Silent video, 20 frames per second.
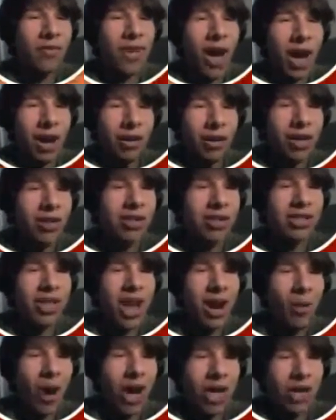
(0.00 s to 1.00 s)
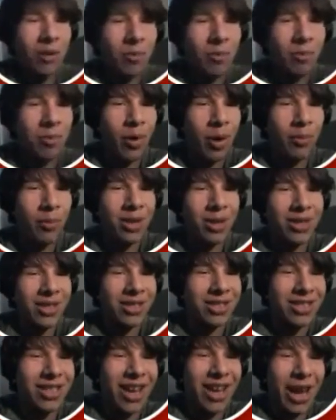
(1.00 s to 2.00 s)
I don't understand why you burp in
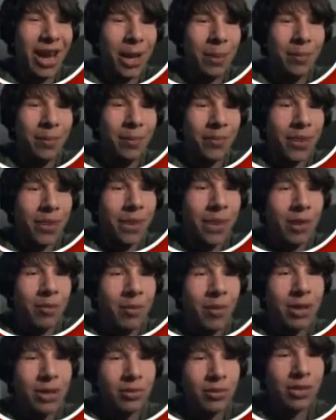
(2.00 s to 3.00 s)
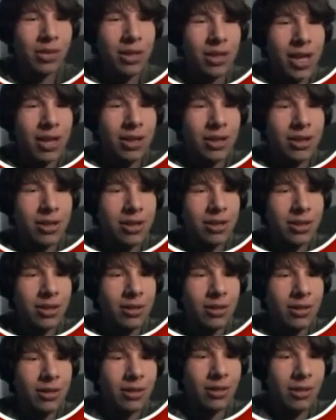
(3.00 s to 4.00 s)
this game. Makes no sense.
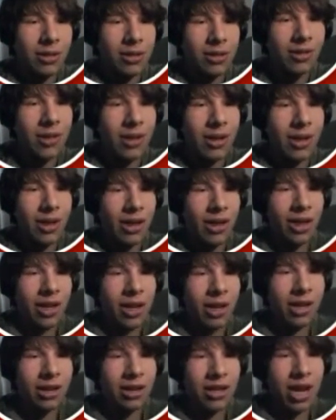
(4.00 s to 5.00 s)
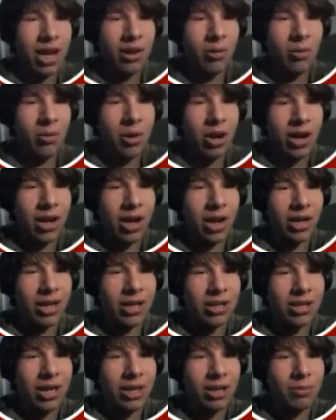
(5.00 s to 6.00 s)
And it's kind of weird that he
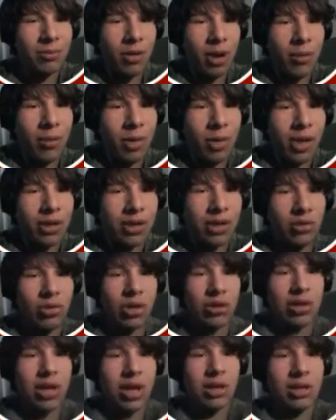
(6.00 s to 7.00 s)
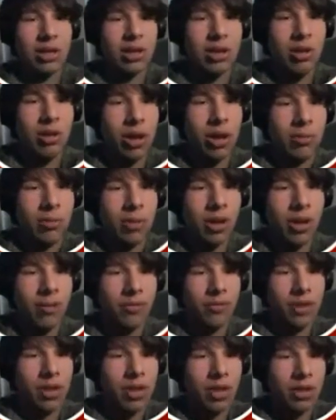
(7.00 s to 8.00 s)
does burp, unless he drinks a lot of soda, but
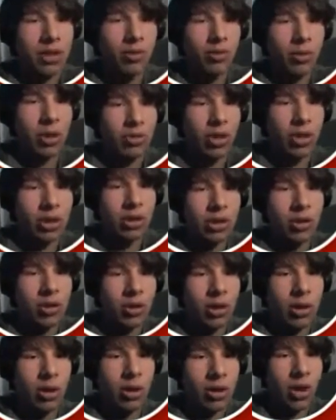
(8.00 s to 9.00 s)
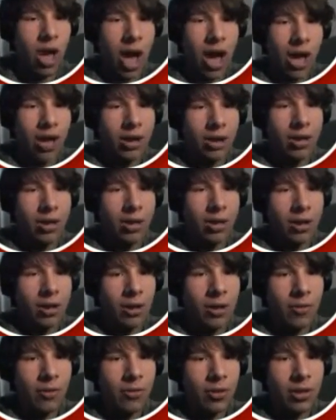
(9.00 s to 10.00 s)
he doesn't really drink soda a lot.
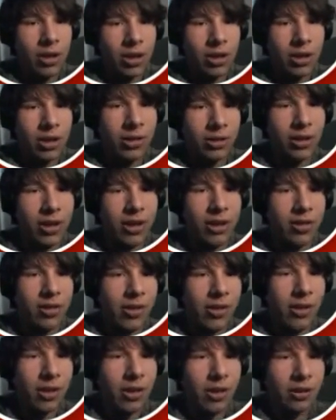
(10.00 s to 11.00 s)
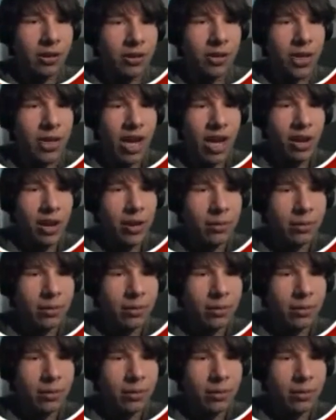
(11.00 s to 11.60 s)
Get, uh, okay.